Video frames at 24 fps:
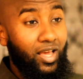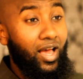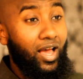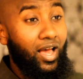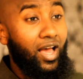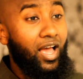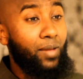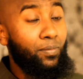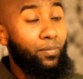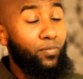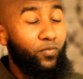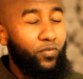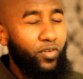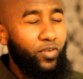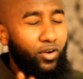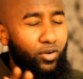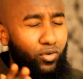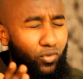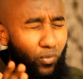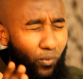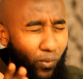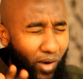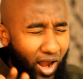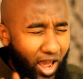I'm
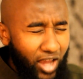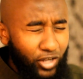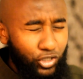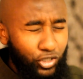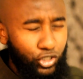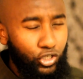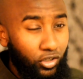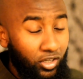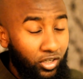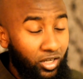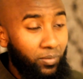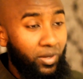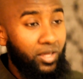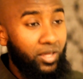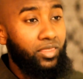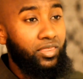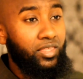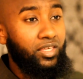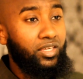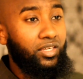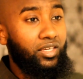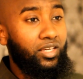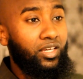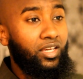very rational in my
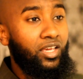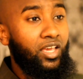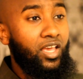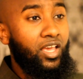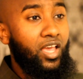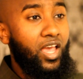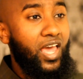thinking.